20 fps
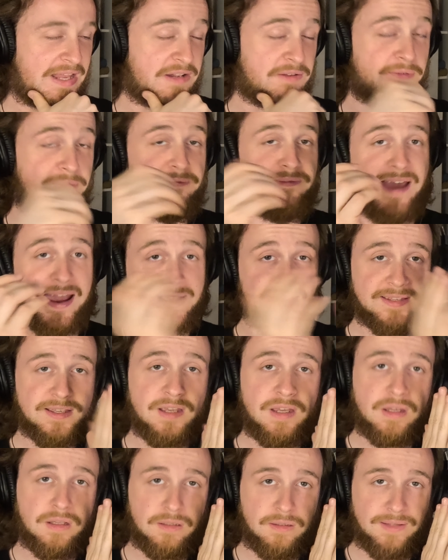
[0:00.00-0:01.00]
and the fact
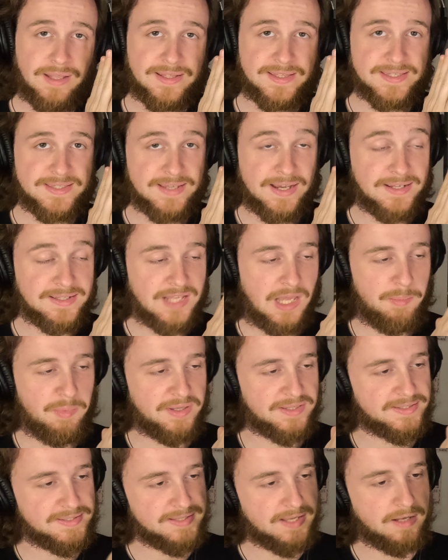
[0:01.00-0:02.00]
that
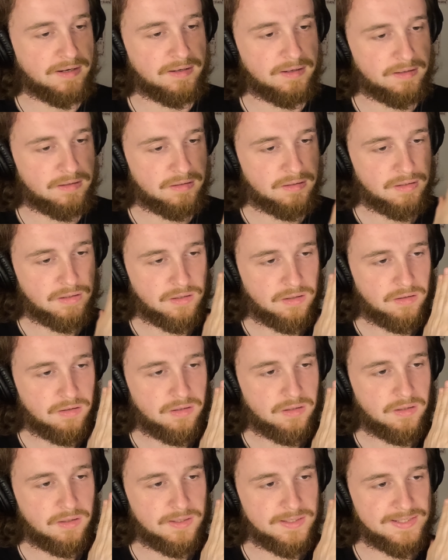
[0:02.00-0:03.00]
Saitama's son
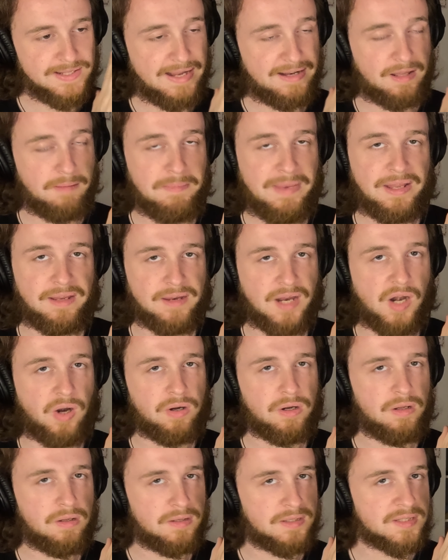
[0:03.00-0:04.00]
is like the main
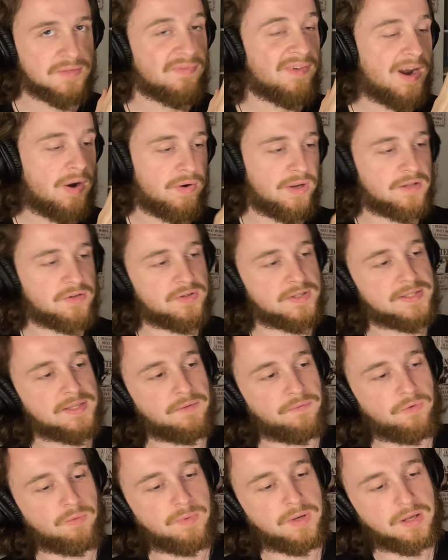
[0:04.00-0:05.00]
character is very
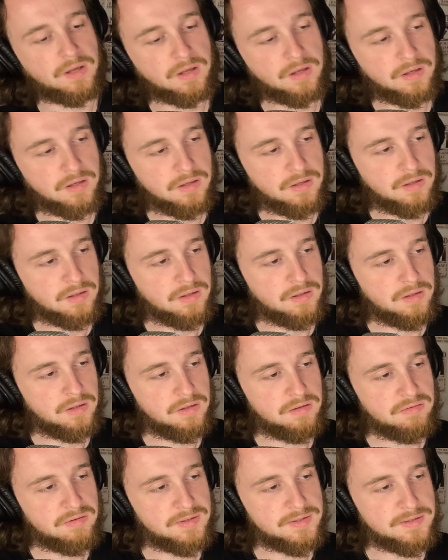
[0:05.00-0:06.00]
interesting for me.
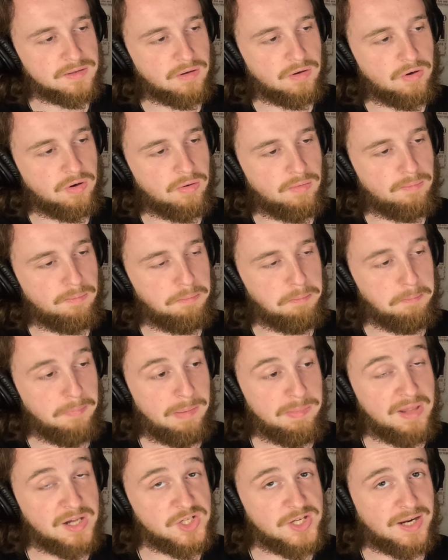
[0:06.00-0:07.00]
So
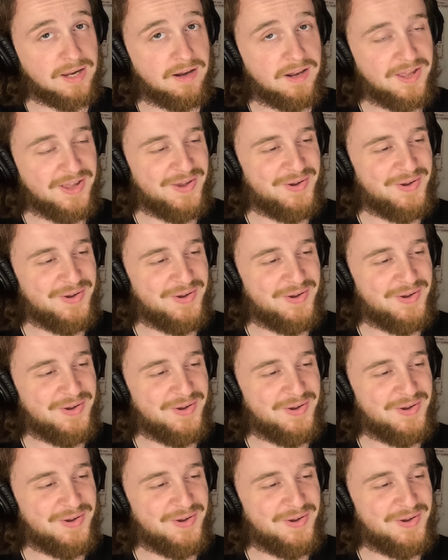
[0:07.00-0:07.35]
maybe I'll check it